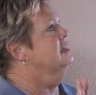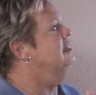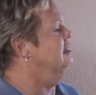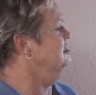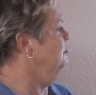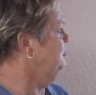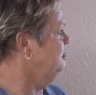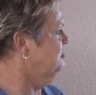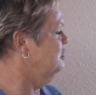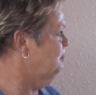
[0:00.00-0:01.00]
is hideous. I
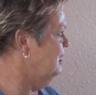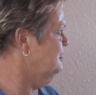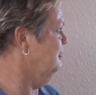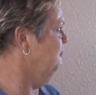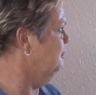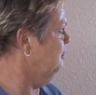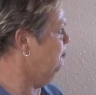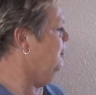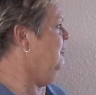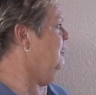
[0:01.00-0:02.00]
mean, you're trespassing if
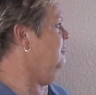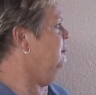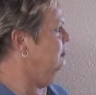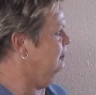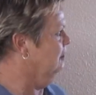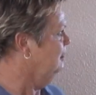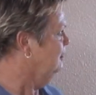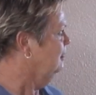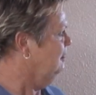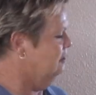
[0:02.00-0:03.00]
you're in a park.
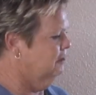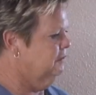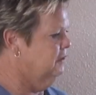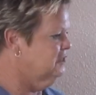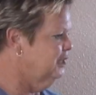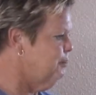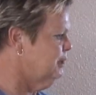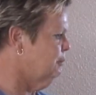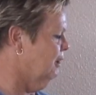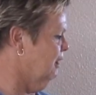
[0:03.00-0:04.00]
If you
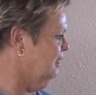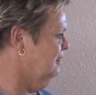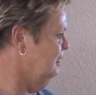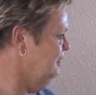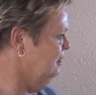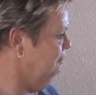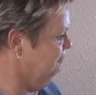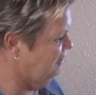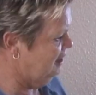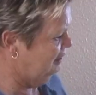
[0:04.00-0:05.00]
sleep in a park, then
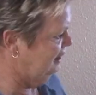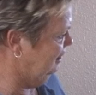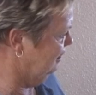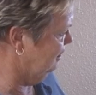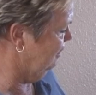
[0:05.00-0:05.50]
you're violating